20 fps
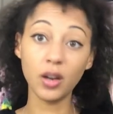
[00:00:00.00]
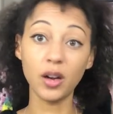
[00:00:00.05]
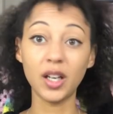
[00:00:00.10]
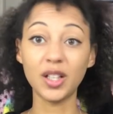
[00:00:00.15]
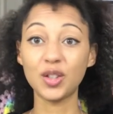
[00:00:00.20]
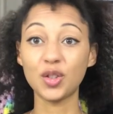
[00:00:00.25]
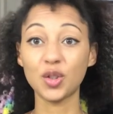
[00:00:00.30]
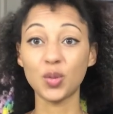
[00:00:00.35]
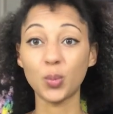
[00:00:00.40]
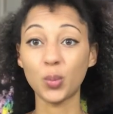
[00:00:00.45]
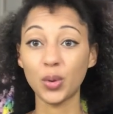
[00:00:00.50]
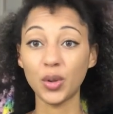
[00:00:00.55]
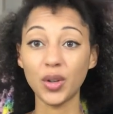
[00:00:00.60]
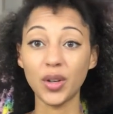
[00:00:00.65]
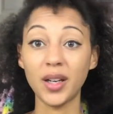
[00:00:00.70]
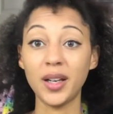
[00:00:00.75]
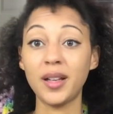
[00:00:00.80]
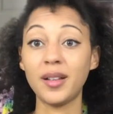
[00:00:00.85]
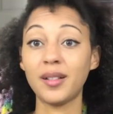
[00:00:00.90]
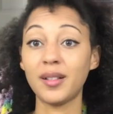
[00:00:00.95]
I just
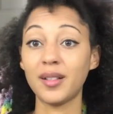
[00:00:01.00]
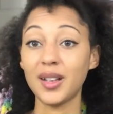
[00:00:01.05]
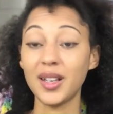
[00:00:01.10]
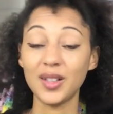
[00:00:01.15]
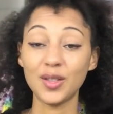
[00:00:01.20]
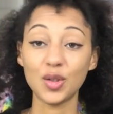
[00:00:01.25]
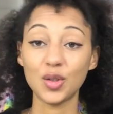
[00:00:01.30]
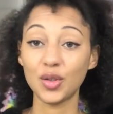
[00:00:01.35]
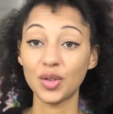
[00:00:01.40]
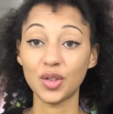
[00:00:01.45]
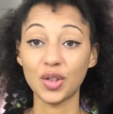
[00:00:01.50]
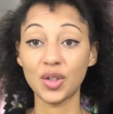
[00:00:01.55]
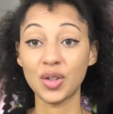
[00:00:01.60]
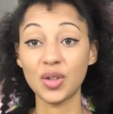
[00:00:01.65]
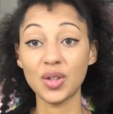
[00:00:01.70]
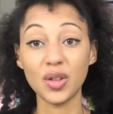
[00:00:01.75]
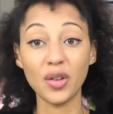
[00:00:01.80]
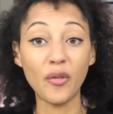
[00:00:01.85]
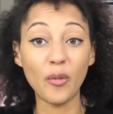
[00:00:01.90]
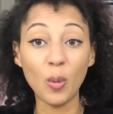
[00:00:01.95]
put in
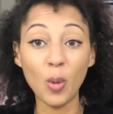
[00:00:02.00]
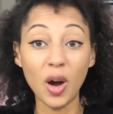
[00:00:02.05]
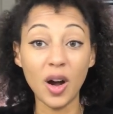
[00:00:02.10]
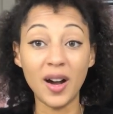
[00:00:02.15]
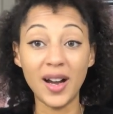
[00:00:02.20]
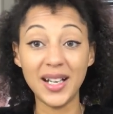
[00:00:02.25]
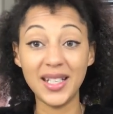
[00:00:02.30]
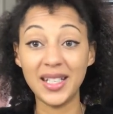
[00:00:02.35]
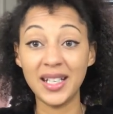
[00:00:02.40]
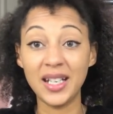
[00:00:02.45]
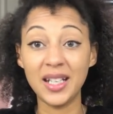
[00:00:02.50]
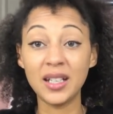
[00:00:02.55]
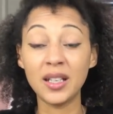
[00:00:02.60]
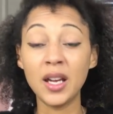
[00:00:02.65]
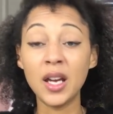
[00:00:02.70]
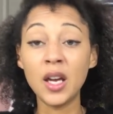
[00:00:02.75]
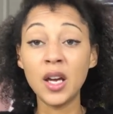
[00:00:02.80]
instructions of what I did,